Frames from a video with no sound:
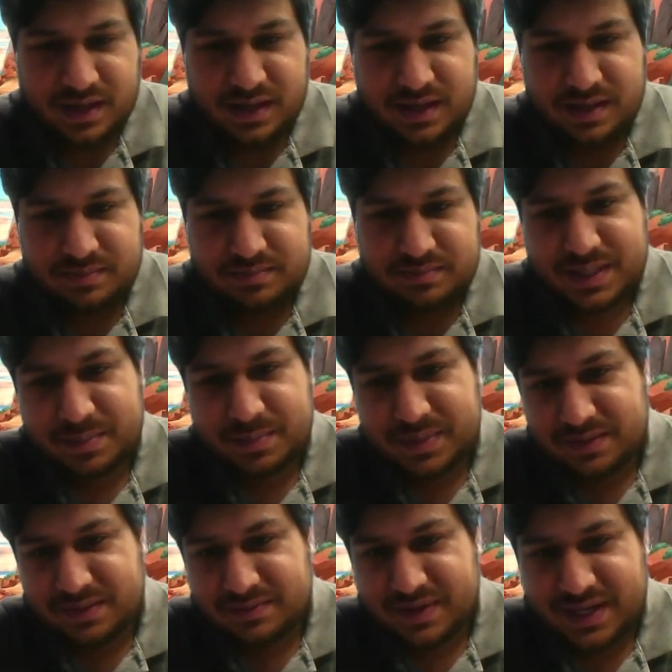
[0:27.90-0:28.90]

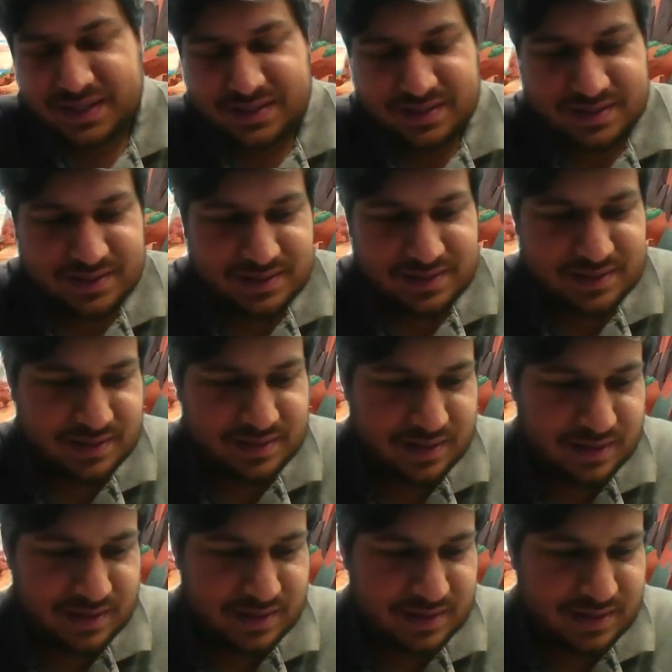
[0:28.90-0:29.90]
10% rates
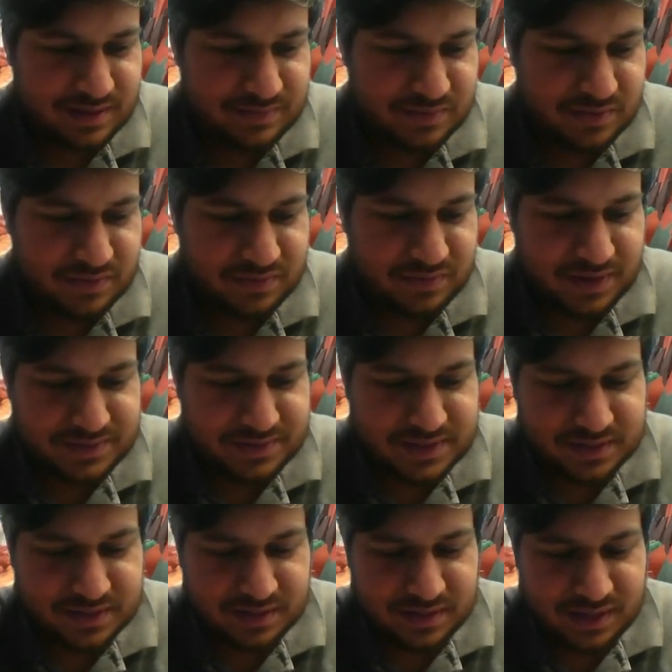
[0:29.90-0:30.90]
for a
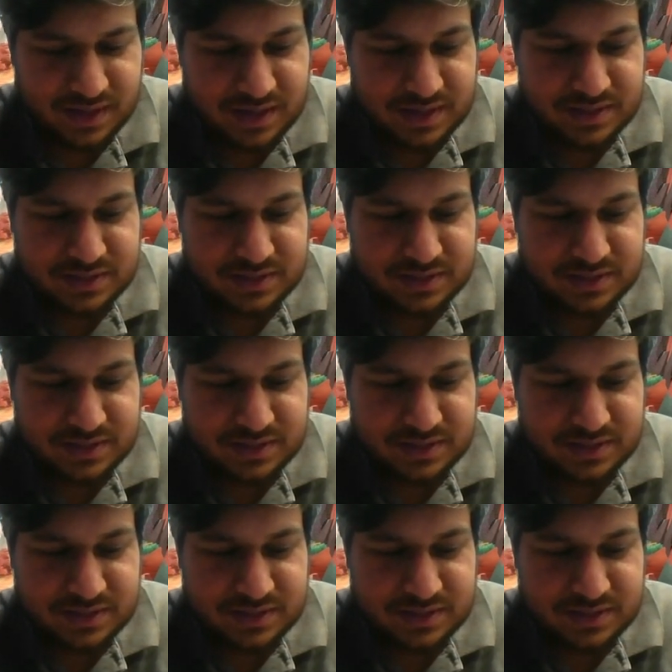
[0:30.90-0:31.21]
5-star.